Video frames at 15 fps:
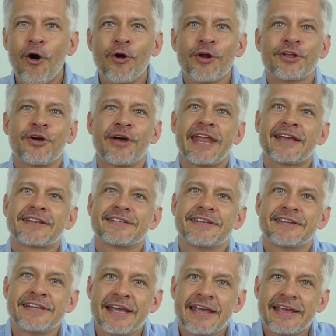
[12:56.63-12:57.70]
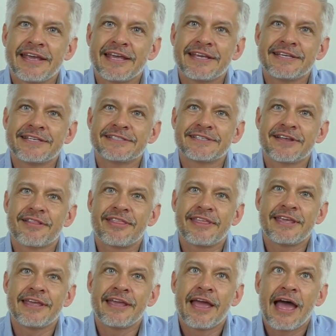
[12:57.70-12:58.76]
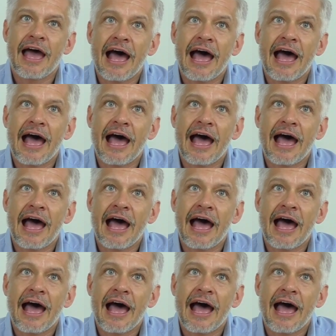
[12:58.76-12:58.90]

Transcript: all connected is the